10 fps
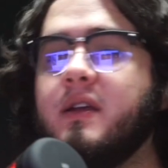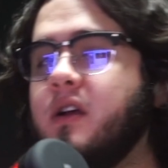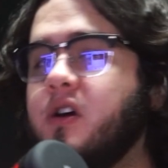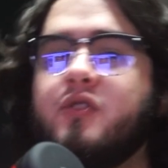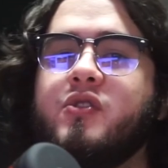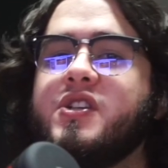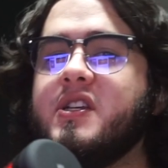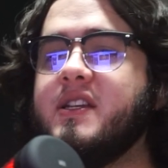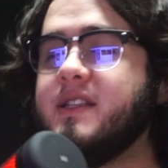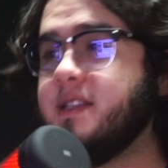
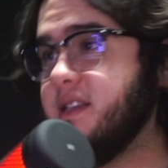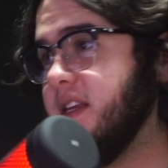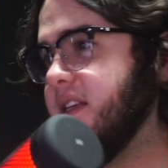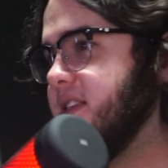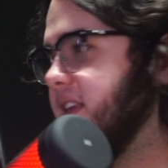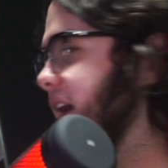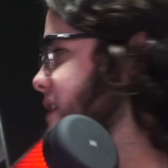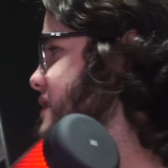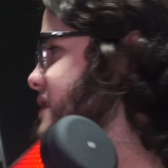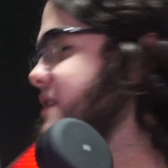cartridges,
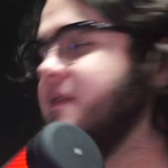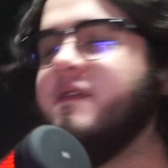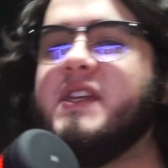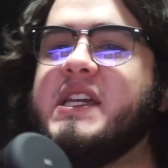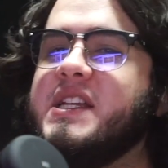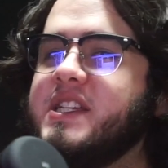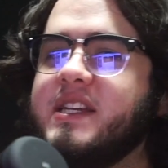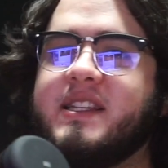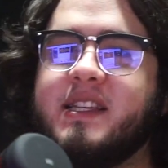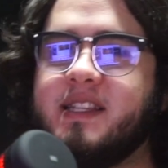cassettes,
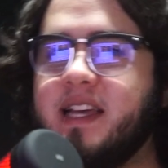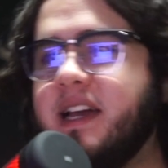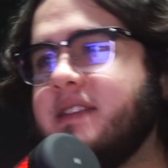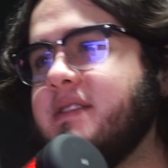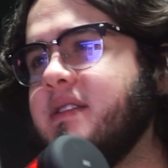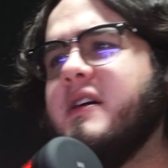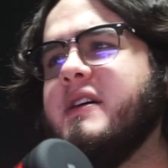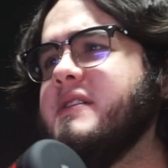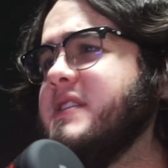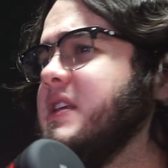VHS cassettes,
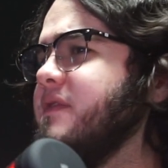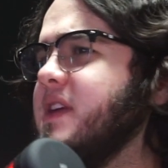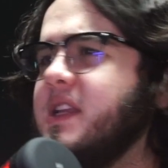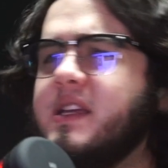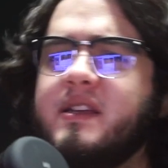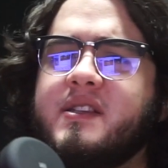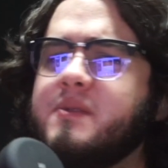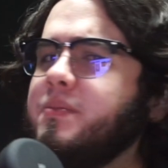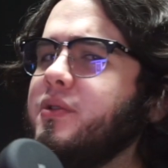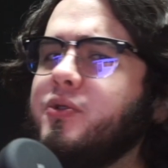
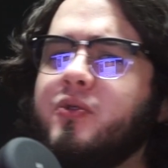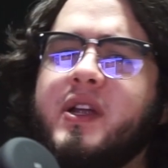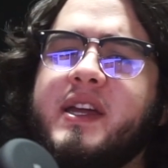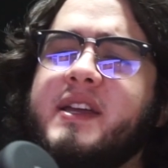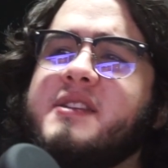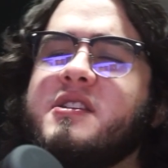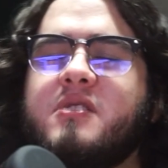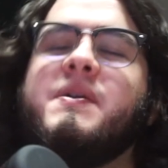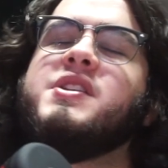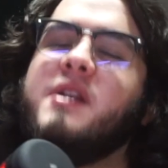DVDs, Blu-rays,
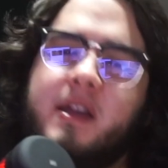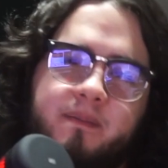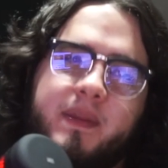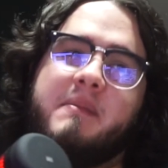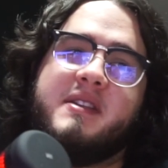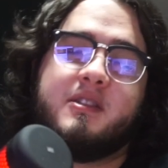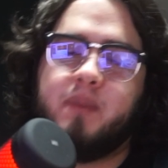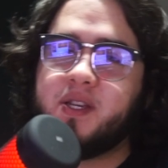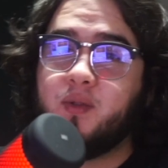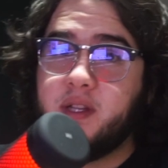
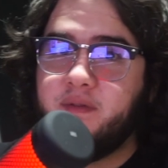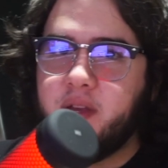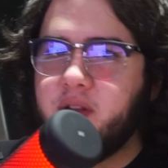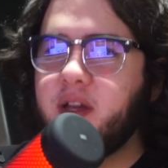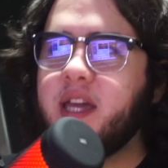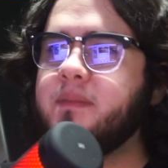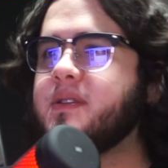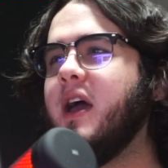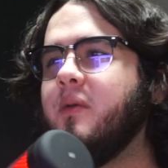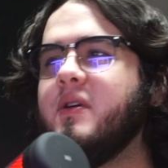especially video
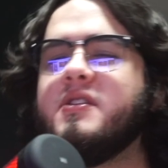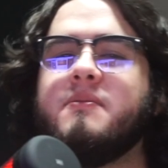games. I want